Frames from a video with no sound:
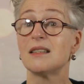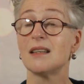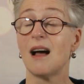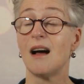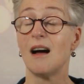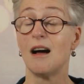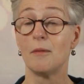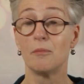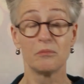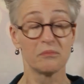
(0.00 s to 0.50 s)

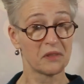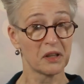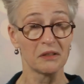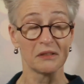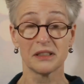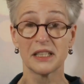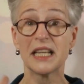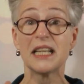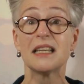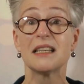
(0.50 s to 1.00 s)
the
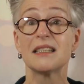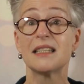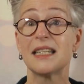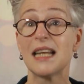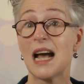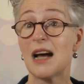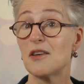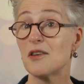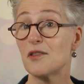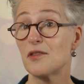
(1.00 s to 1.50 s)
link is
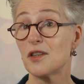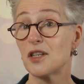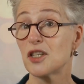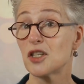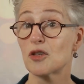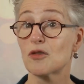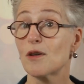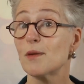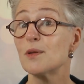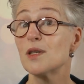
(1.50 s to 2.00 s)
down in the
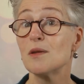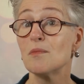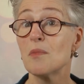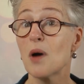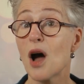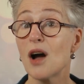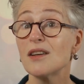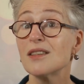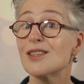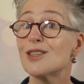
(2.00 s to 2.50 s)
description
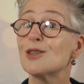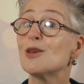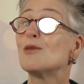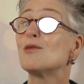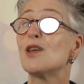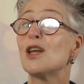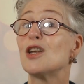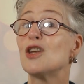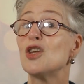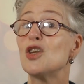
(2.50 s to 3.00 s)
box so
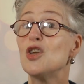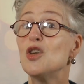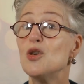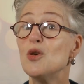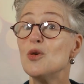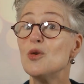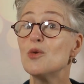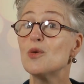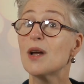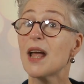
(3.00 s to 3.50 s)
that you